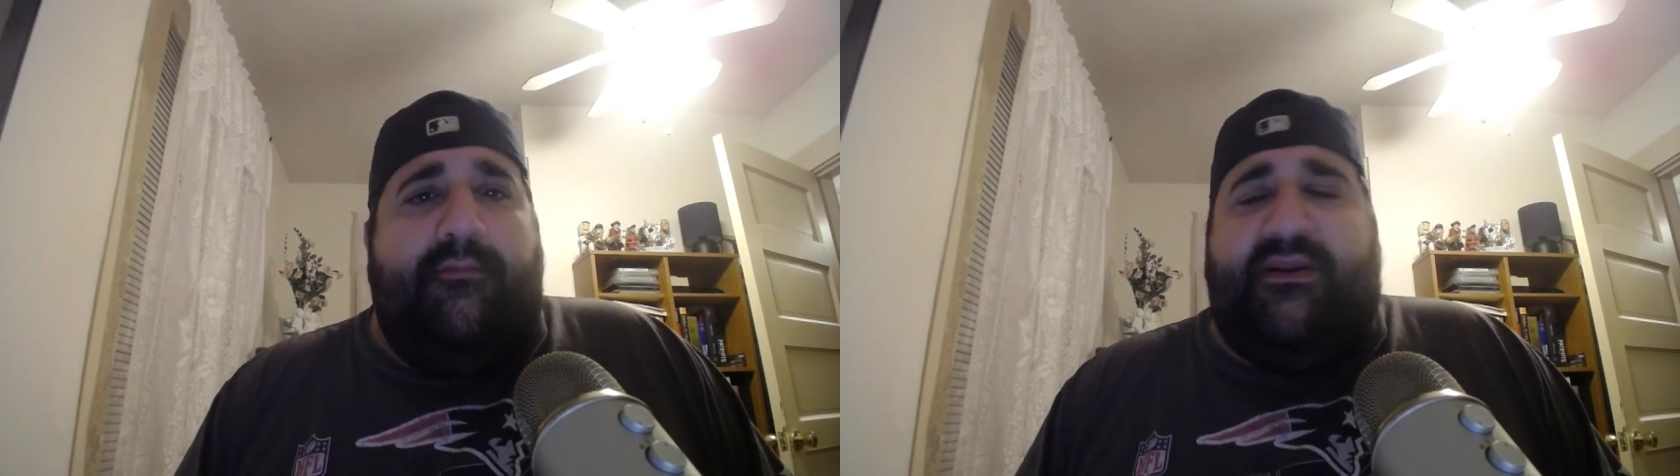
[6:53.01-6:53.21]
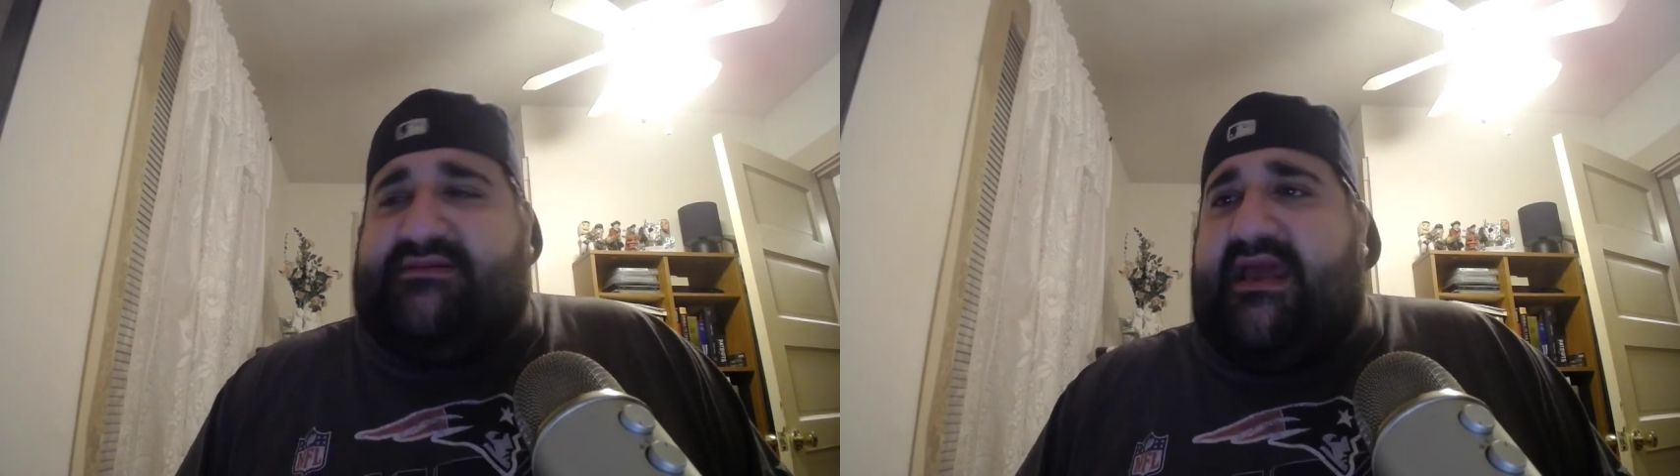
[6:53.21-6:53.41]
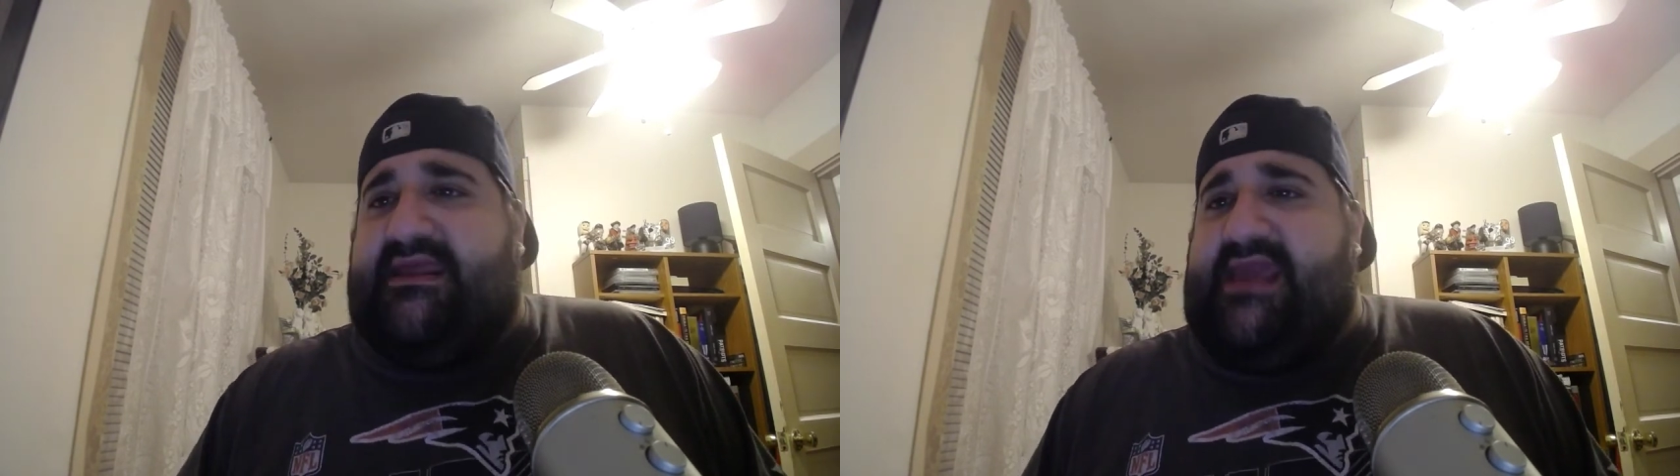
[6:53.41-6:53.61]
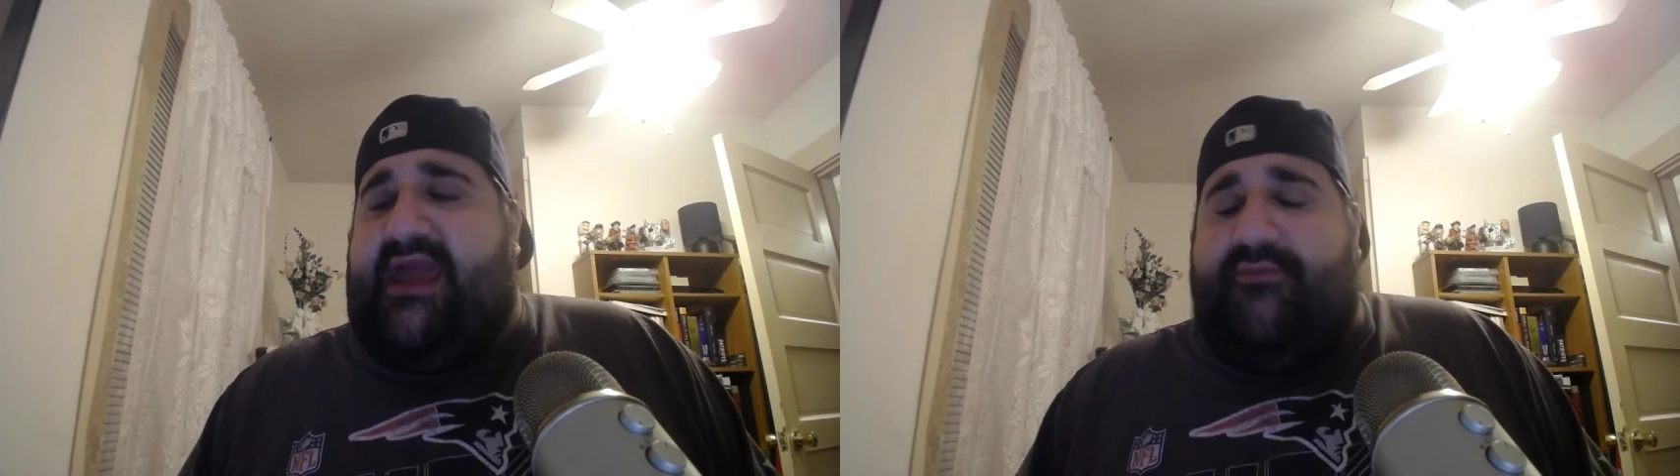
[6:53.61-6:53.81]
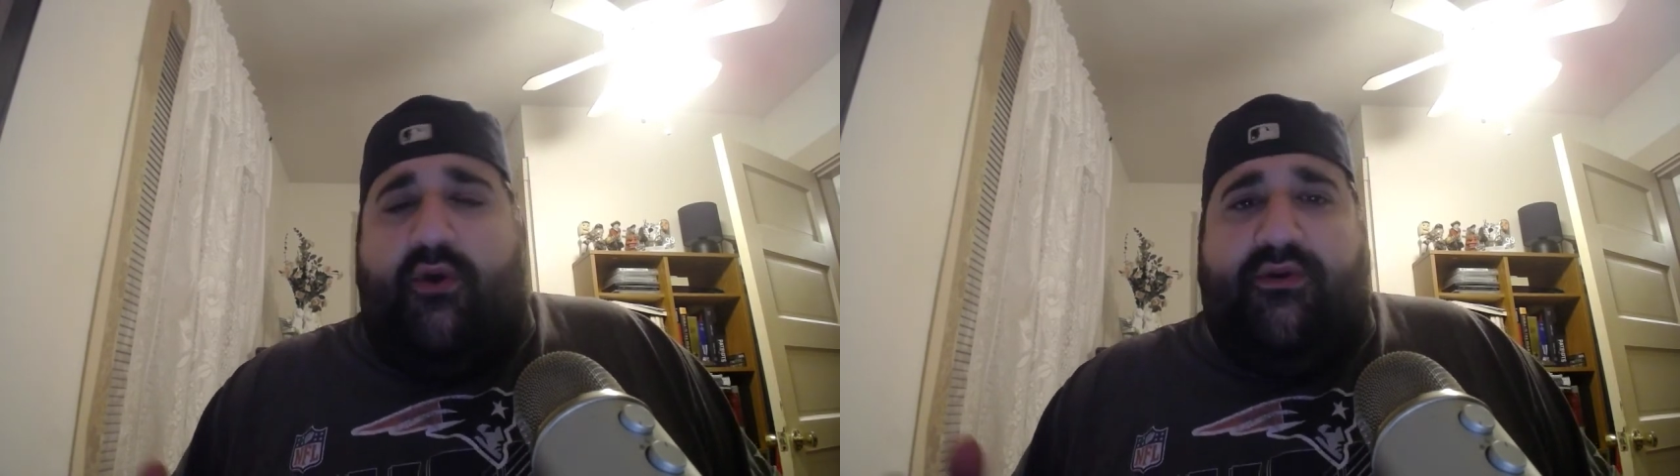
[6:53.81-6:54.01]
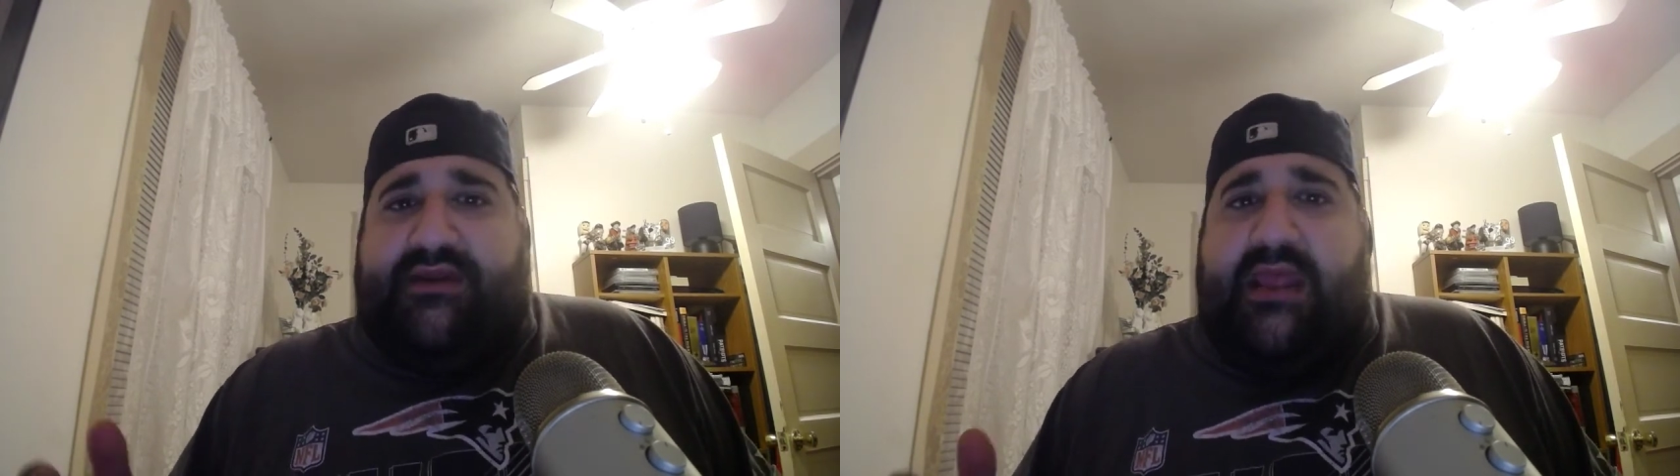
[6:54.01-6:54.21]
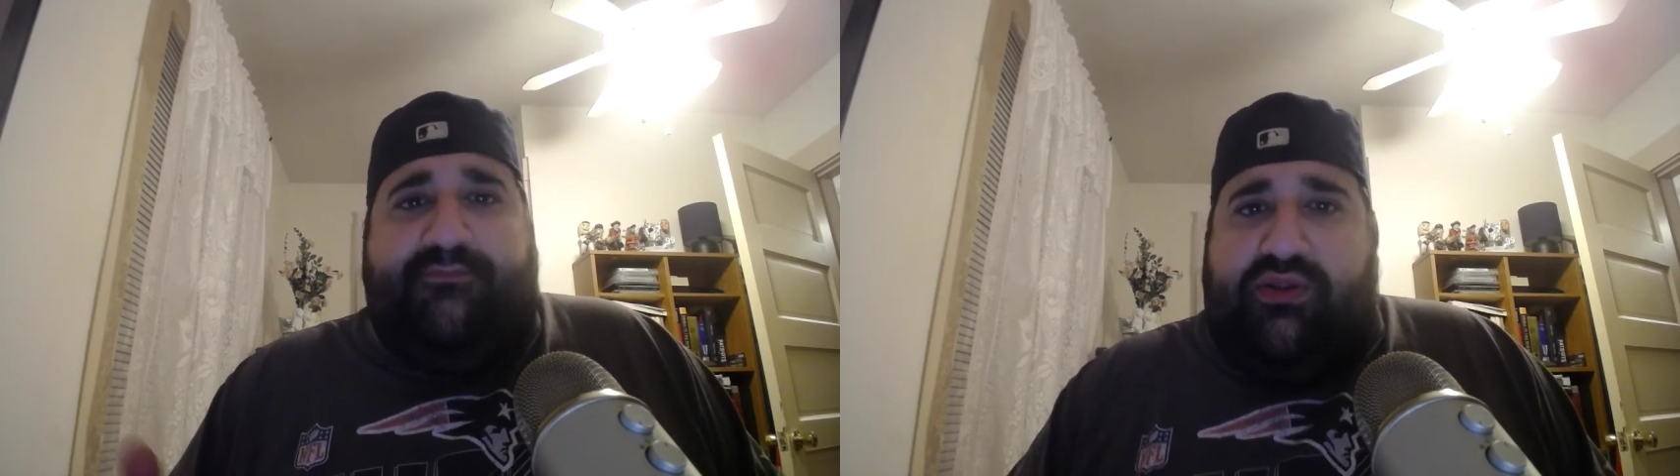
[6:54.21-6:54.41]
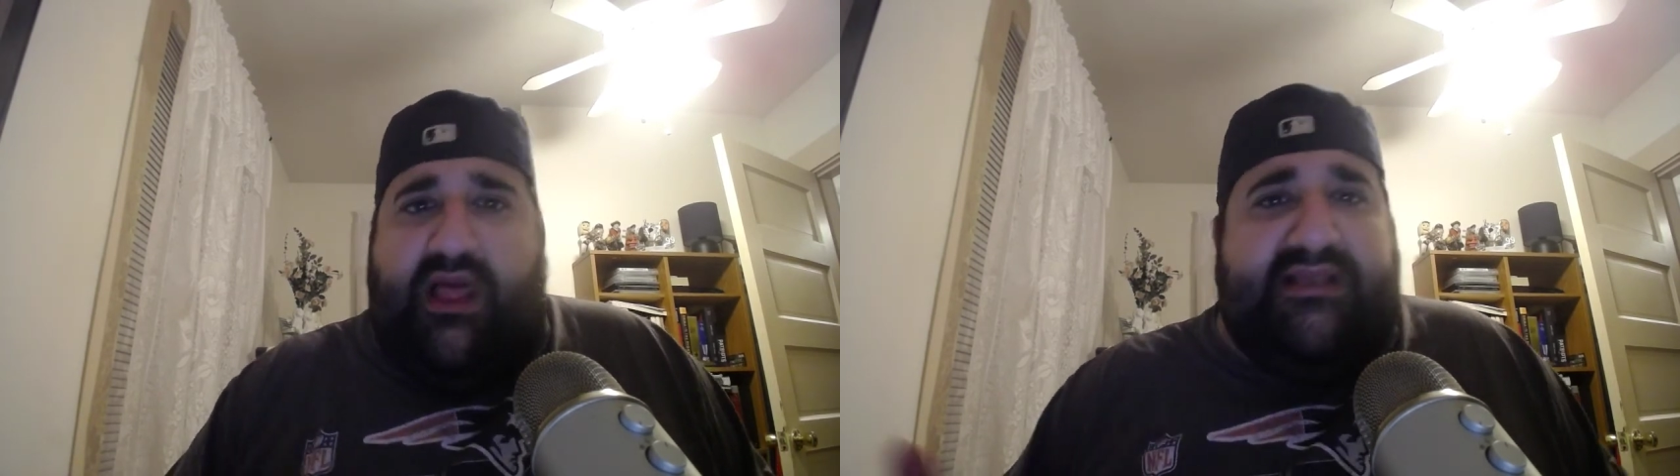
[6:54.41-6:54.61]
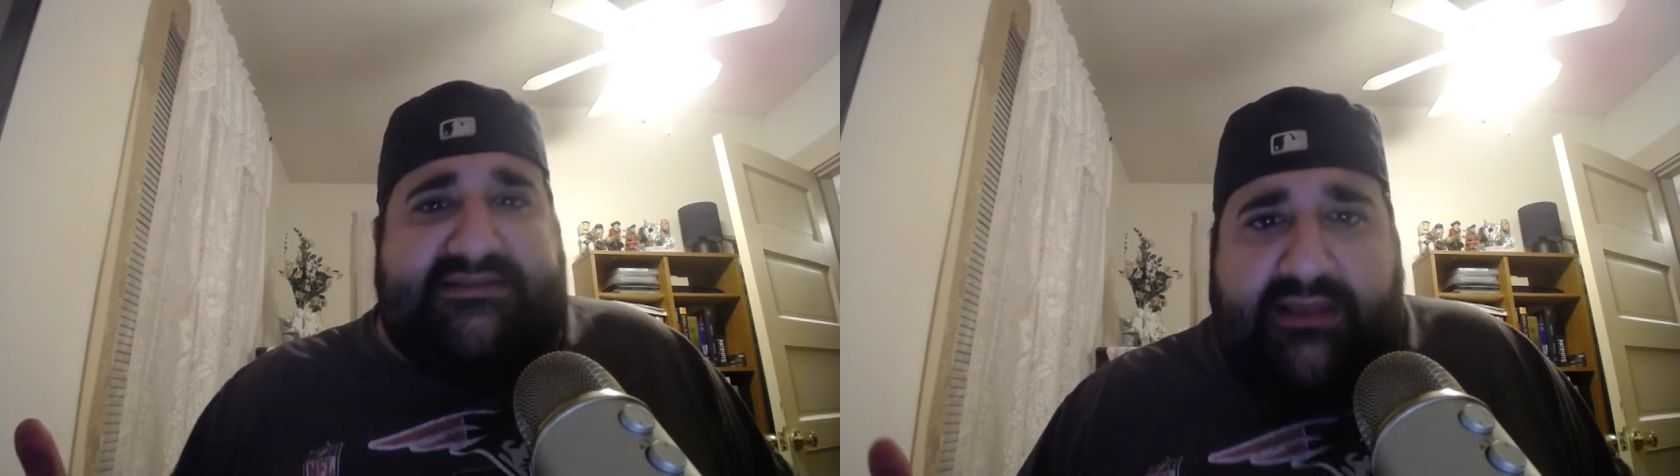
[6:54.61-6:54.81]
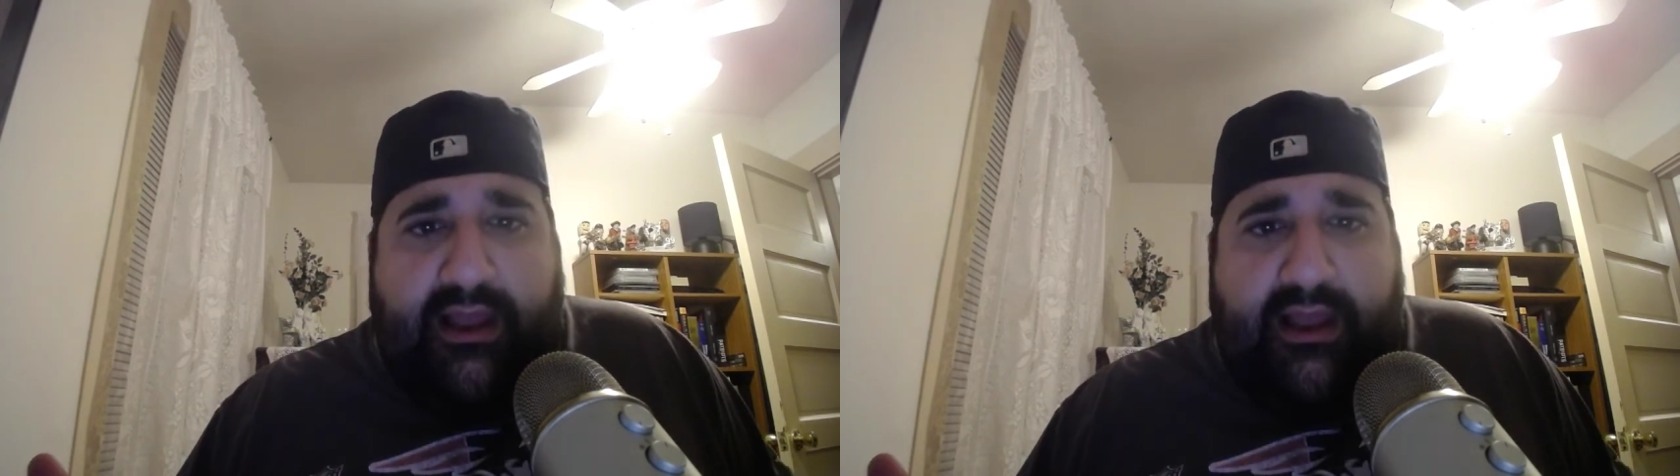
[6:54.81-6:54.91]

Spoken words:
But then again, Notre Dame plays